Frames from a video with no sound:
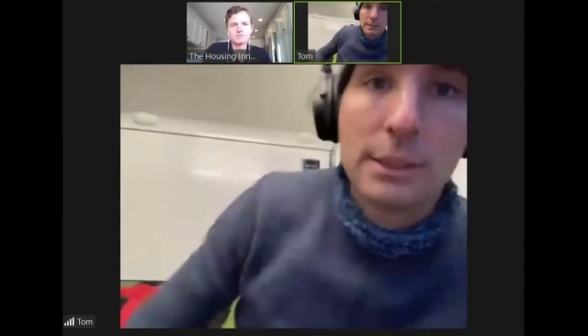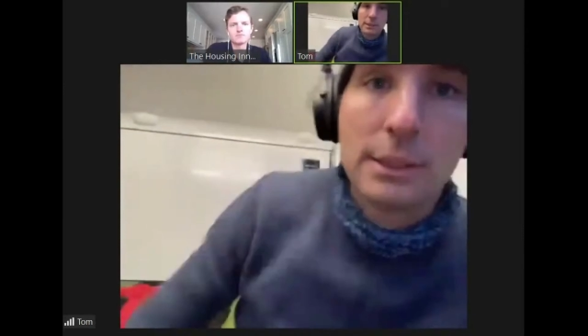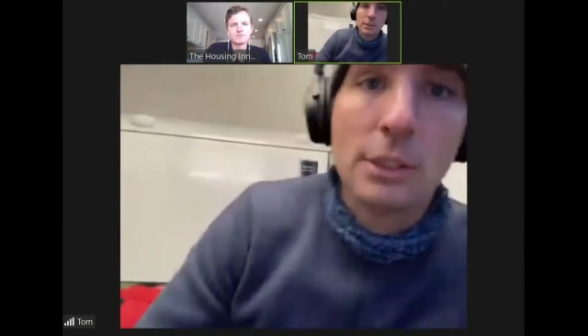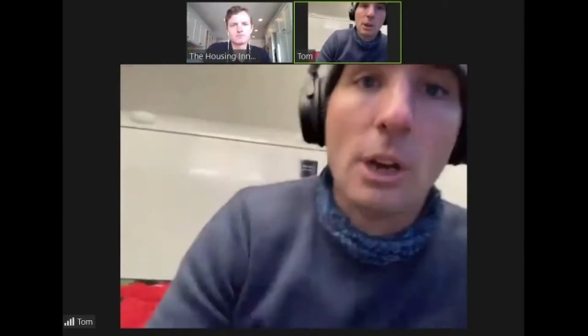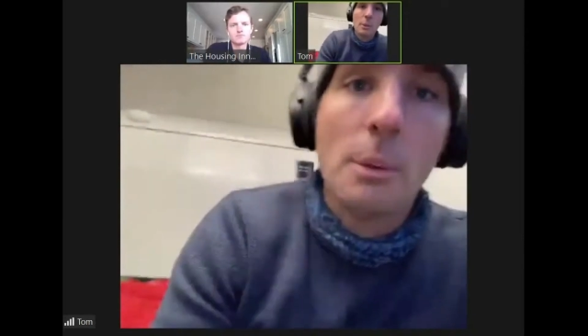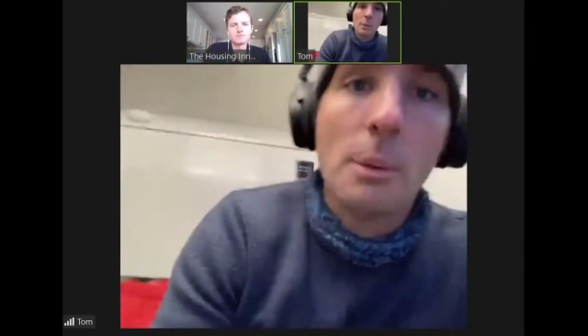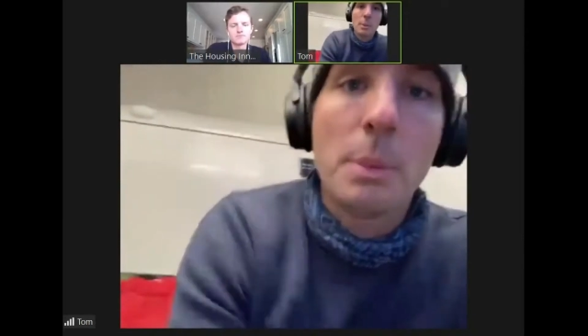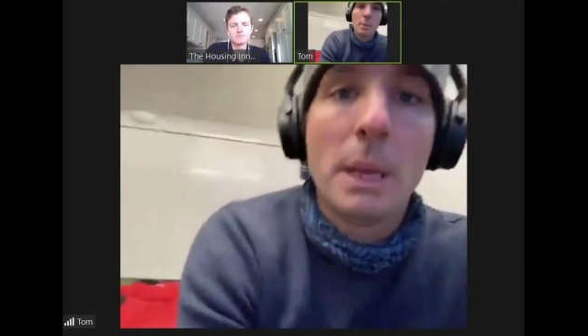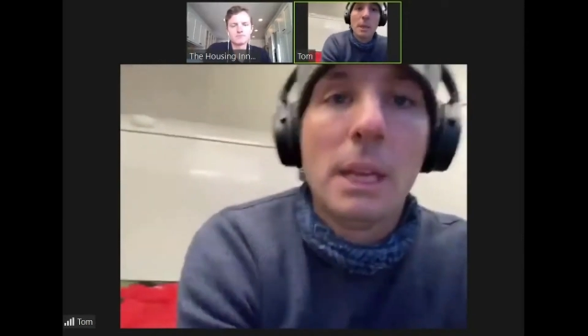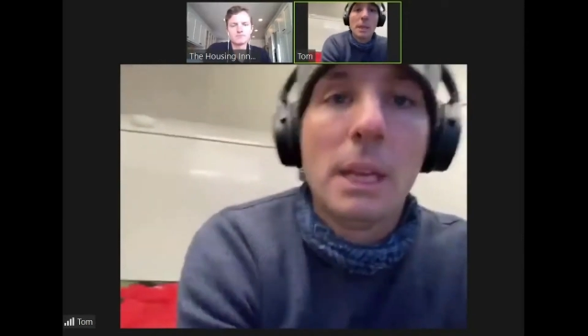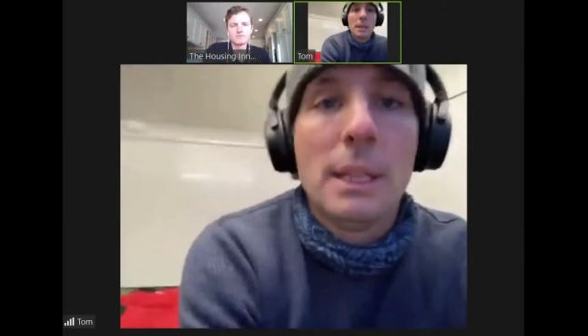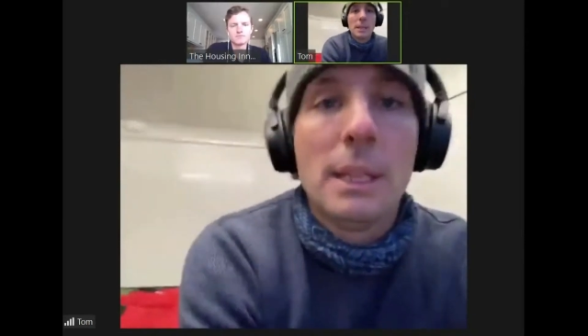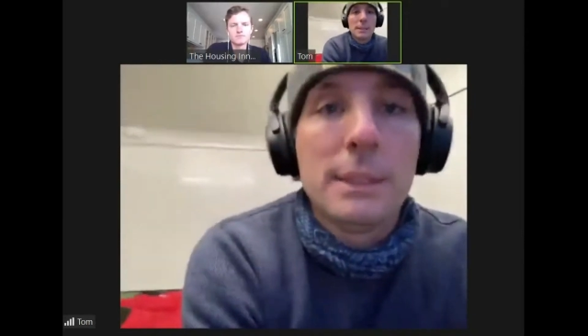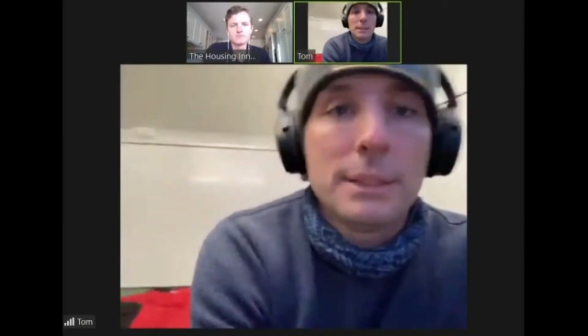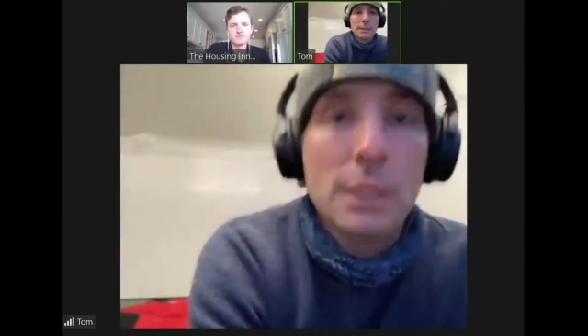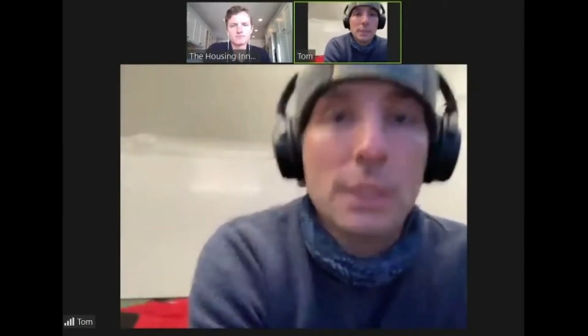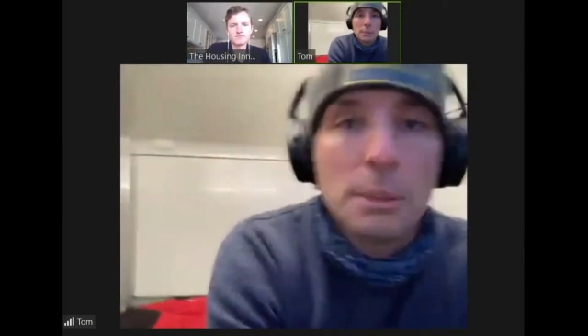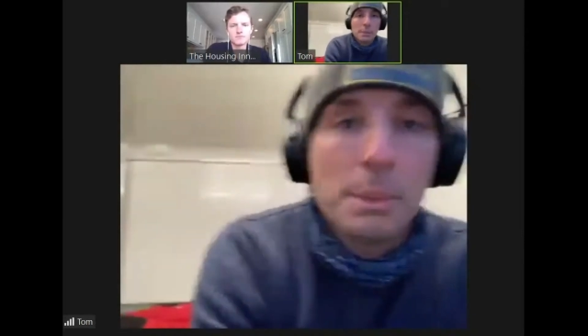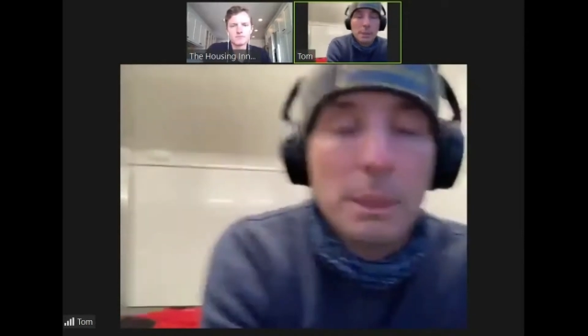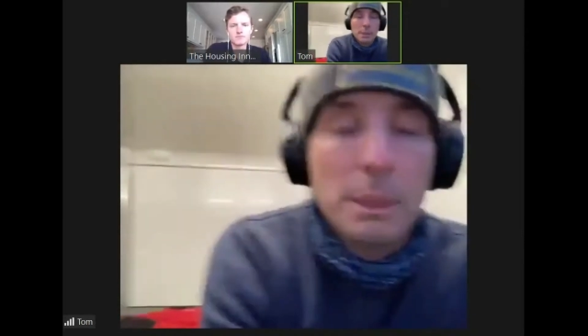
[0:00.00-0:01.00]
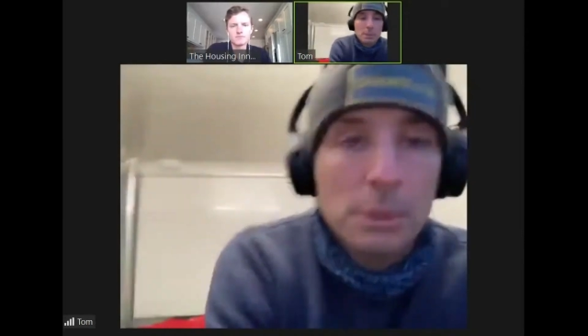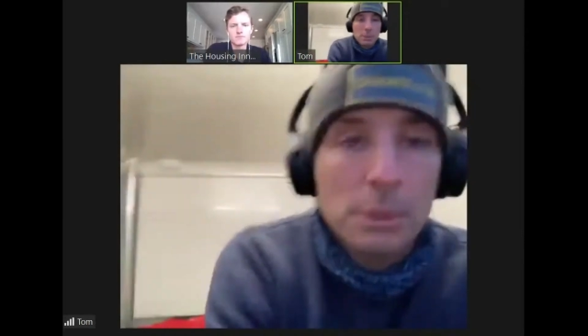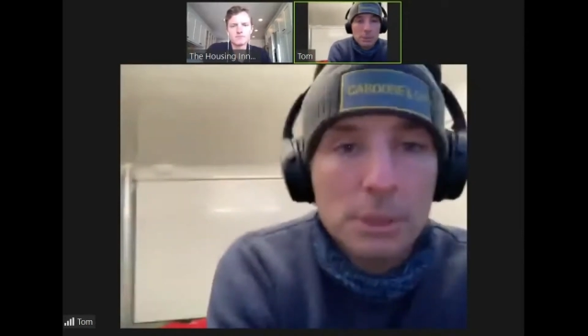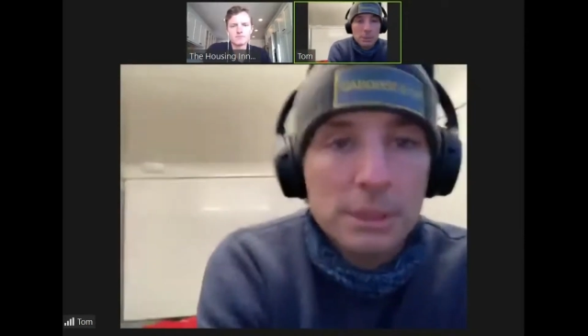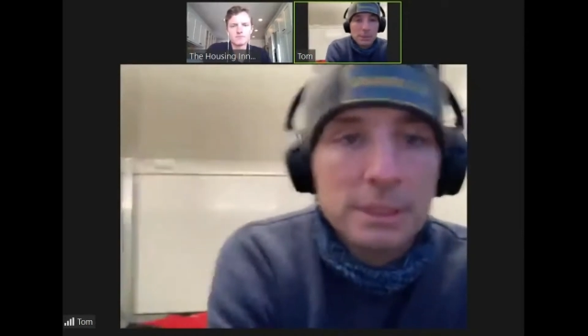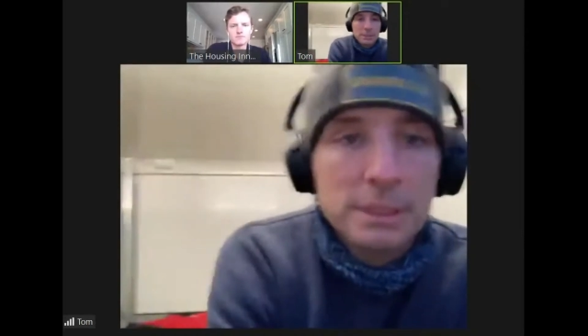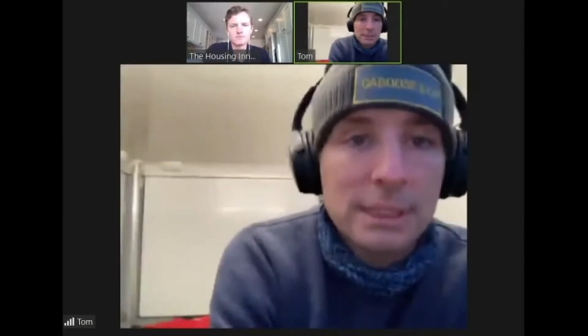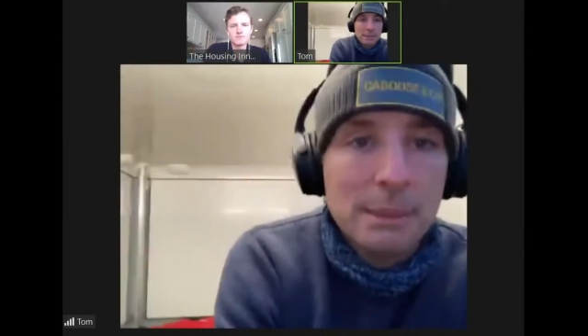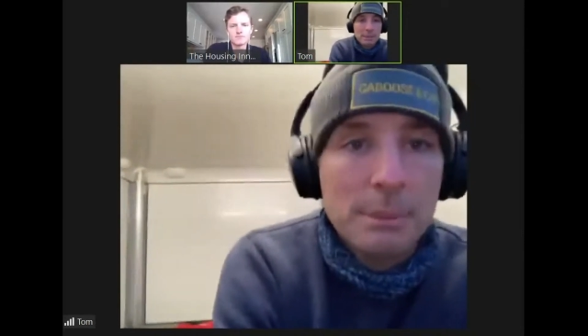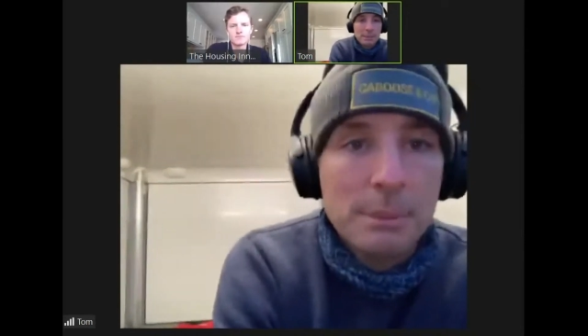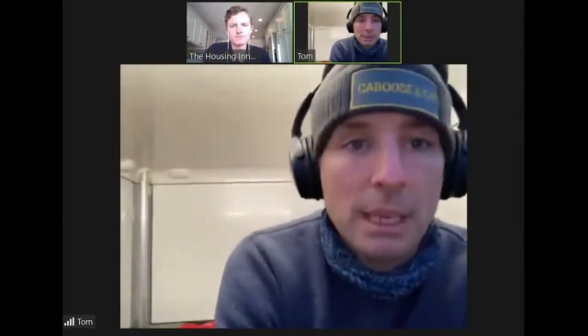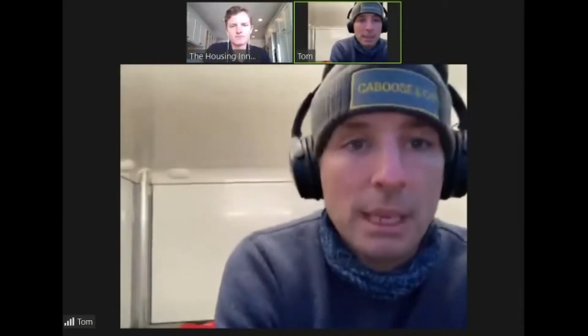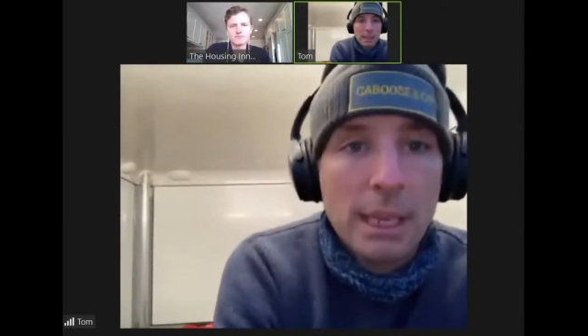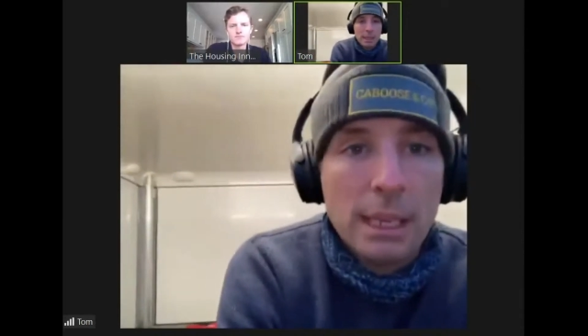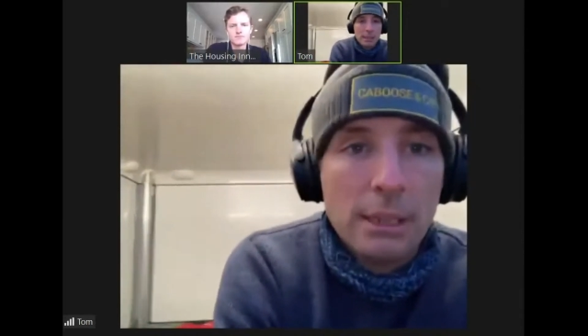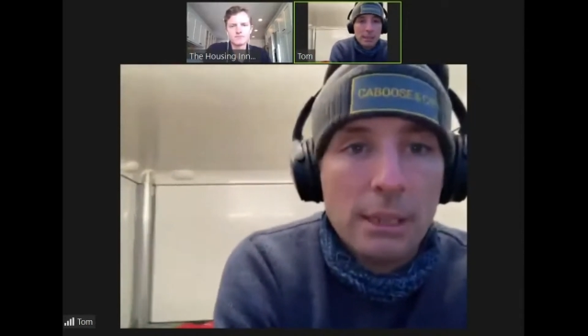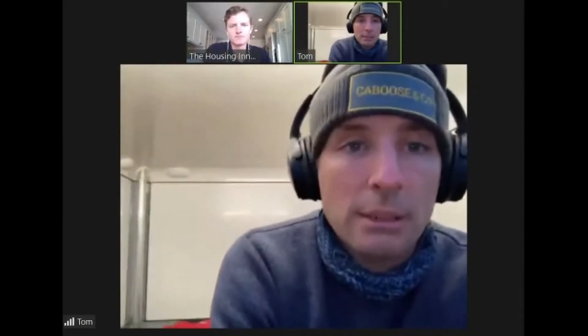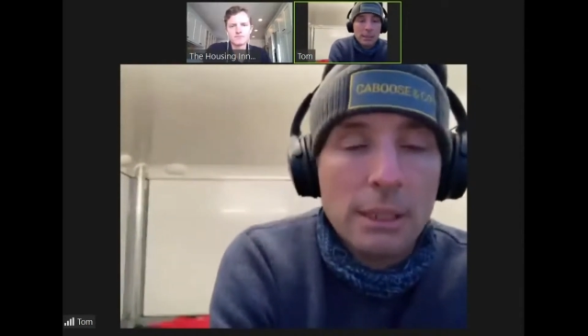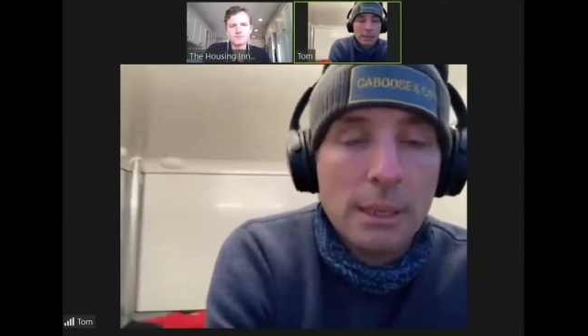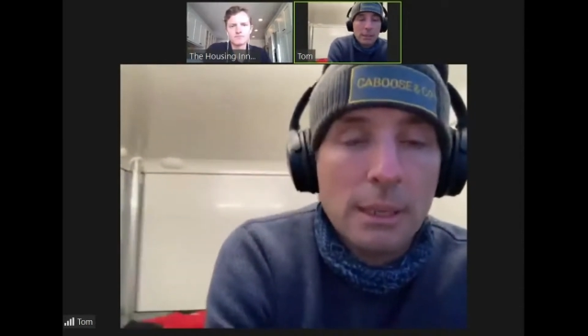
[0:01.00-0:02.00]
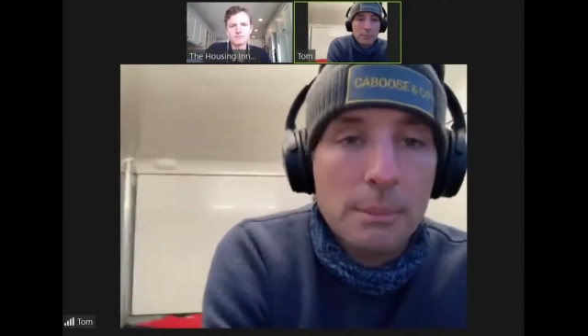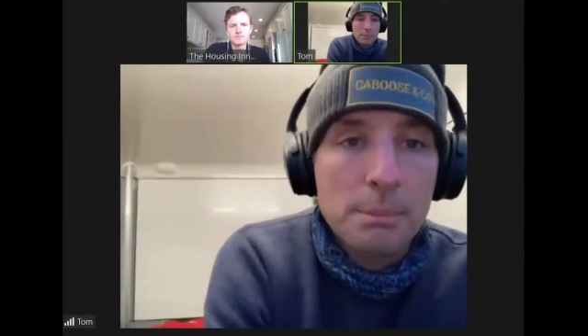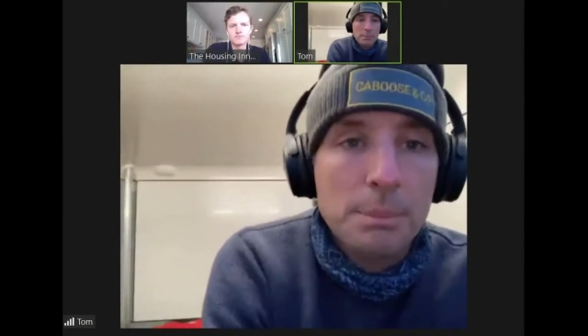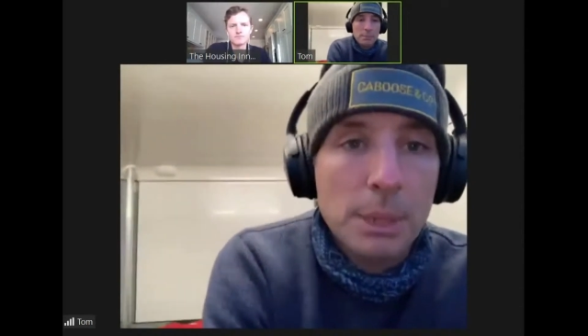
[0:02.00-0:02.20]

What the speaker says: top so that people can slip their